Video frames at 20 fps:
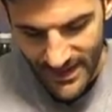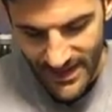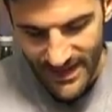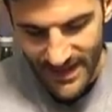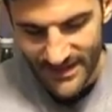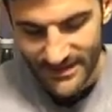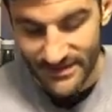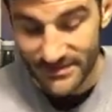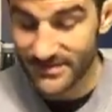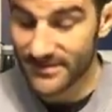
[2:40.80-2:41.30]

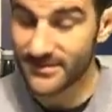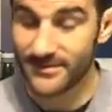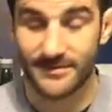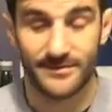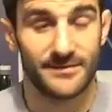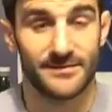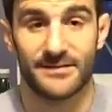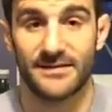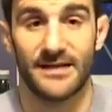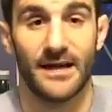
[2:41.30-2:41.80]
And there's
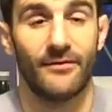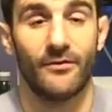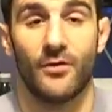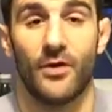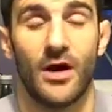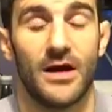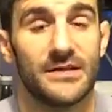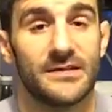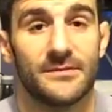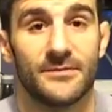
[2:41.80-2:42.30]
several
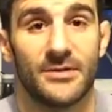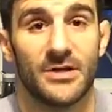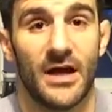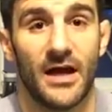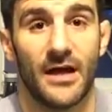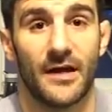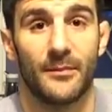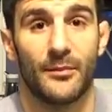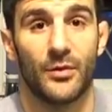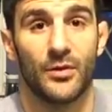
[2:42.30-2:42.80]
awesome
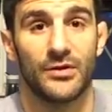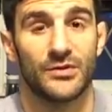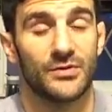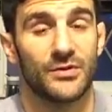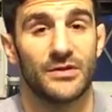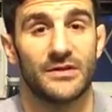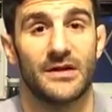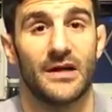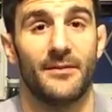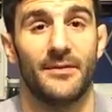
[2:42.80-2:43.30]
talking points. We're
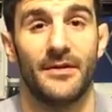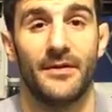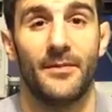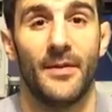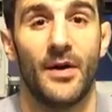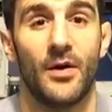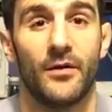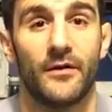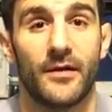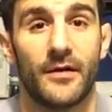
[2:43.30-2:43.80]
going to talk about the
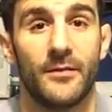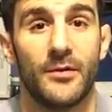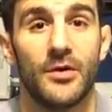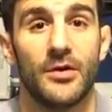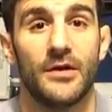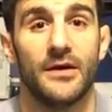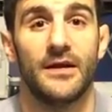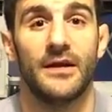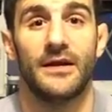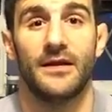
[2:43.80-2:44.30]
power of
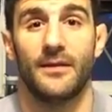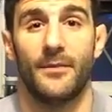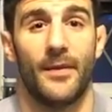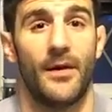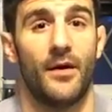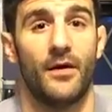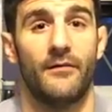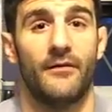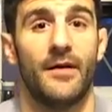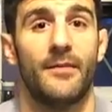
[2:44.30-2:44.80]
community, the
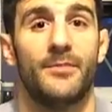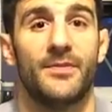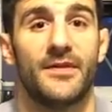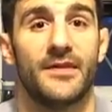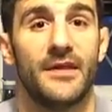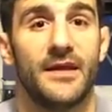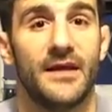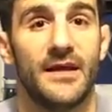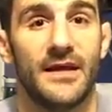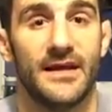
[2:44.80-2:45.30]
power of
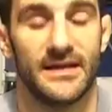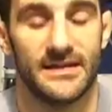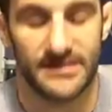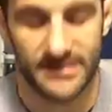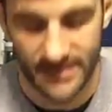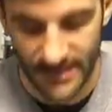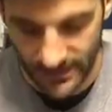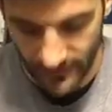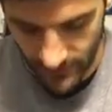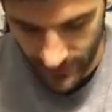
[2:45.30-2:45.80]
empathy,
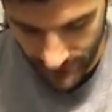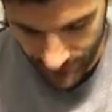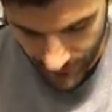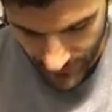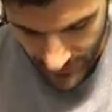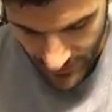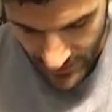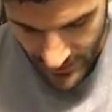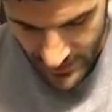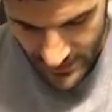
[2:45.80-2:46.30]
etc.
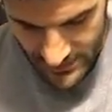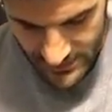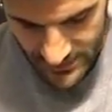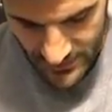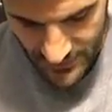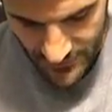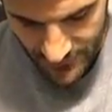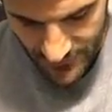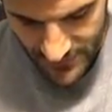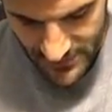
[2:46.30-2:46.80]

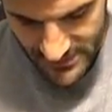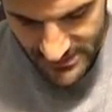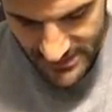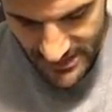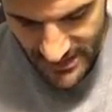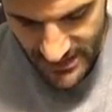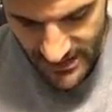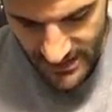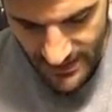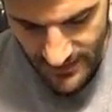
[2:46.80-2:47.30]
So the first
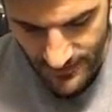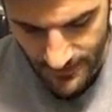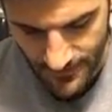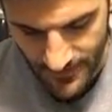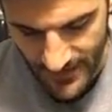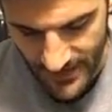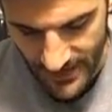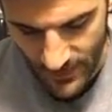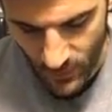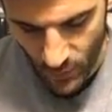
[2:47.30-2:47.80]
thing
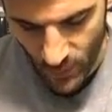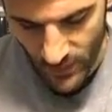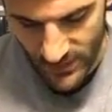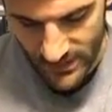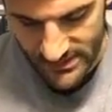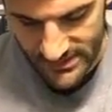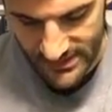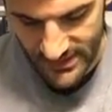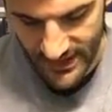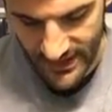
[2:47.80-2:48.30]
that I want
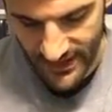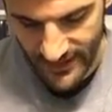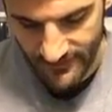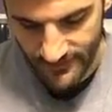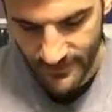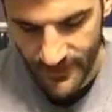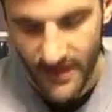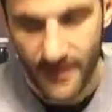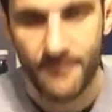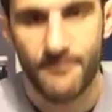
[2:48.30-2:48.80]
to say
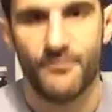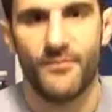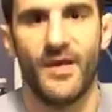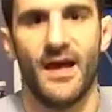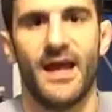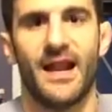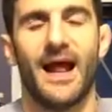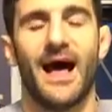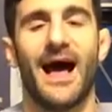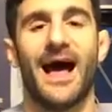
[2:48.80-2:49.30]

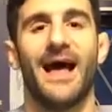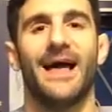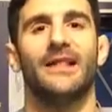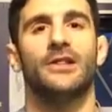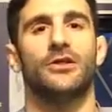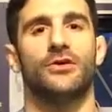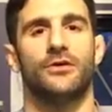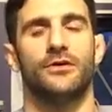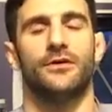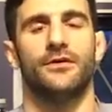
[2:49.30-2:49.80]
that I
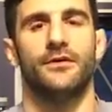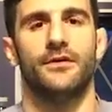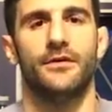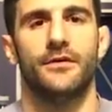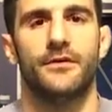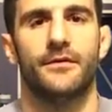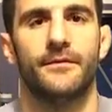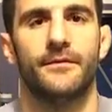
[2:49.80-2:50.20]
learned,